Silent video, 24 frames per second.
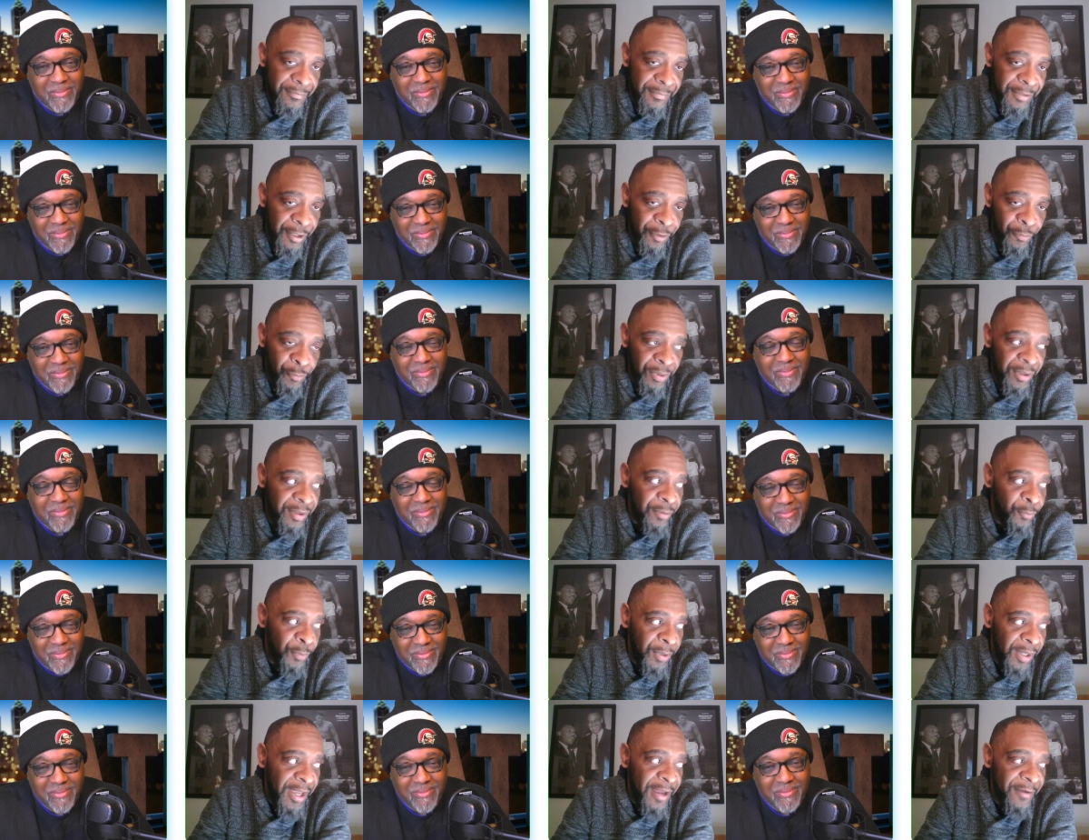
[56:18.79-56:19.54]
Speaker 1: You know,
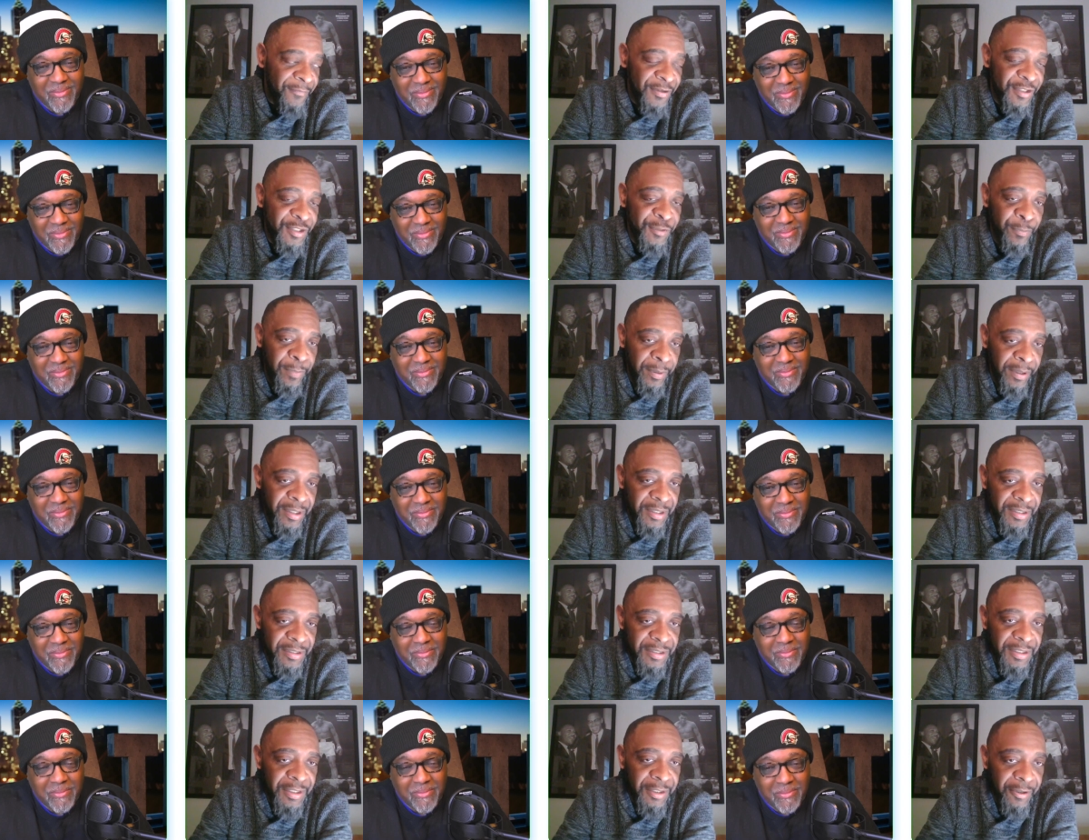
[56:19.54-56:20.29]
we, we have
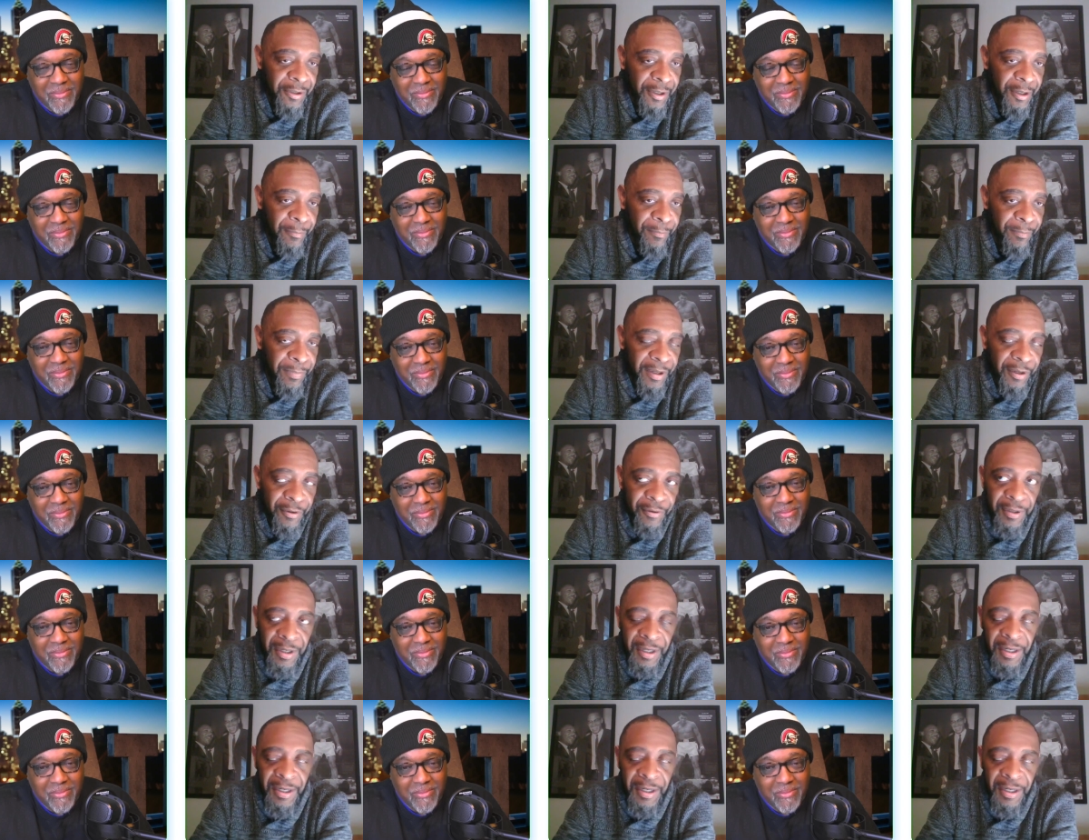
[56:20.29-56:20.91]
experience under our belt.